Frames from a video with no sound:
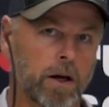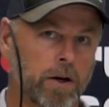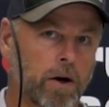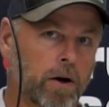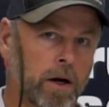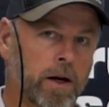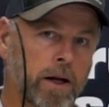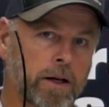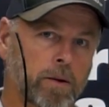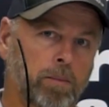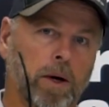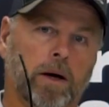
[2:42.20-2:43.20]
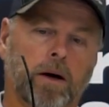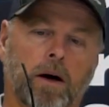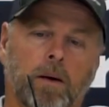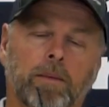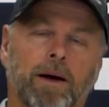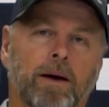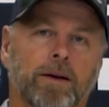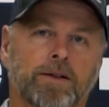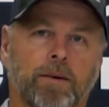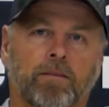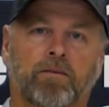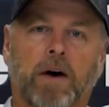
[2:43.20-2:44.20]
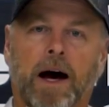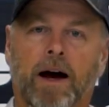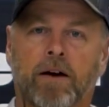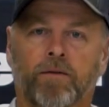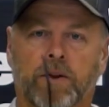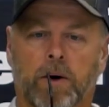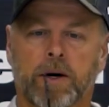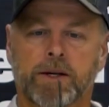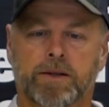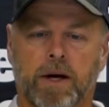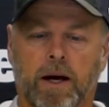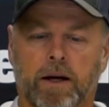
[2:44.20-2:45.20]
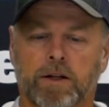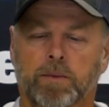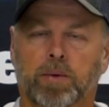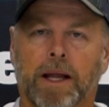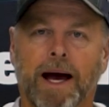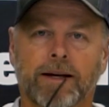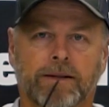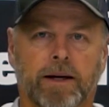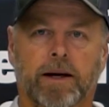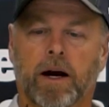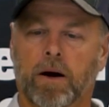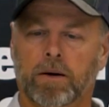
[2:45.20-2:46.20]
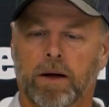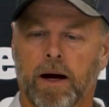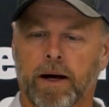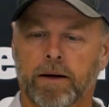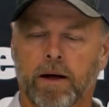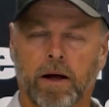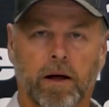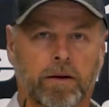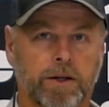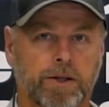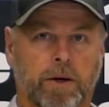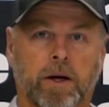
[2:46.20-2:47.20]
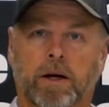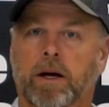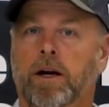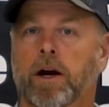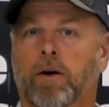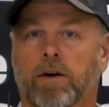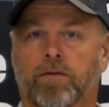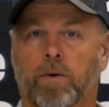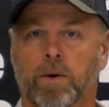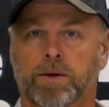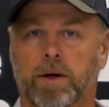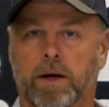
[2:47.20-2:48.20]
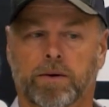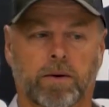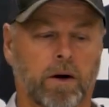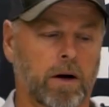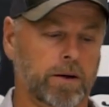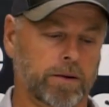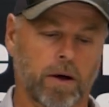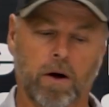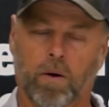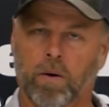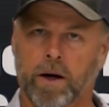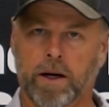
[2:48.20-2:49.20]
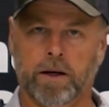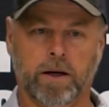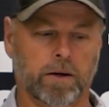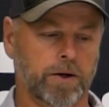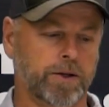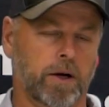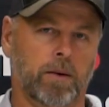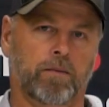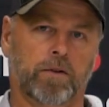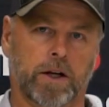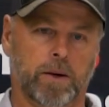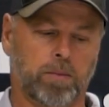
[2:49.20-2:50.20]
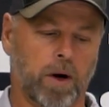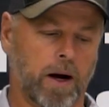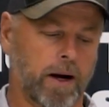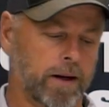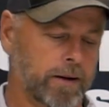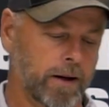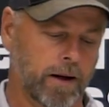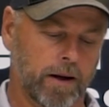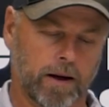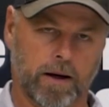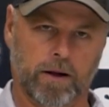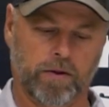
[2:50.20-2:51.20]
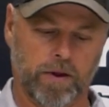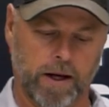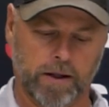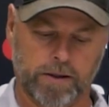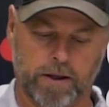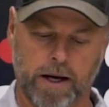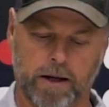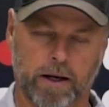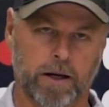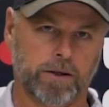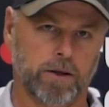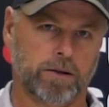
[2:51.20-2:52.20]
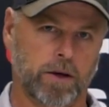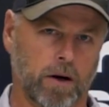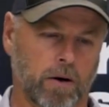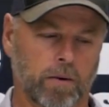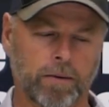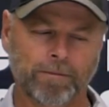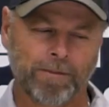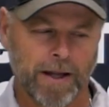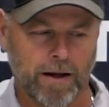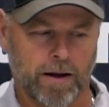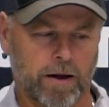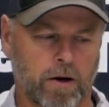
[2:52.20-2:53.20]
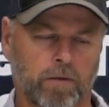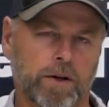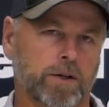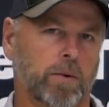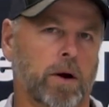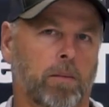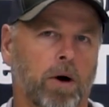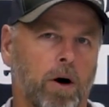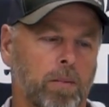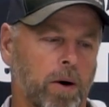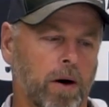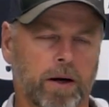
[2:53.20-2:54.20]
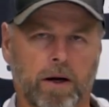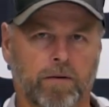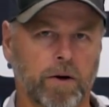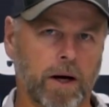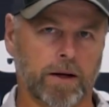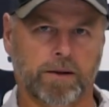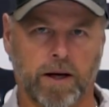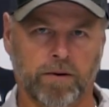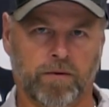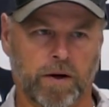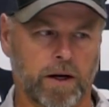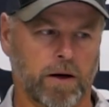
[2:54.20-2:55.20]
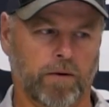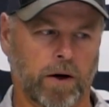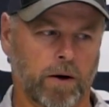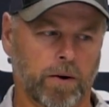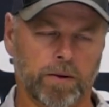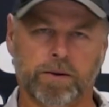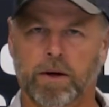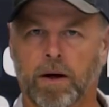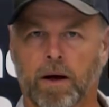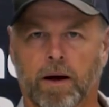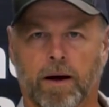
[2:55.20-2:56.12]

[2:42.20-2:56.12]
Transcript: You're going to need to pick up some 5/32 plastic air line that you can get here at 4 State Trucks or any dealership, Fleet Pride, things of that nature. So, you know, if you just want to ballpark it, if you got 10 feet of hose,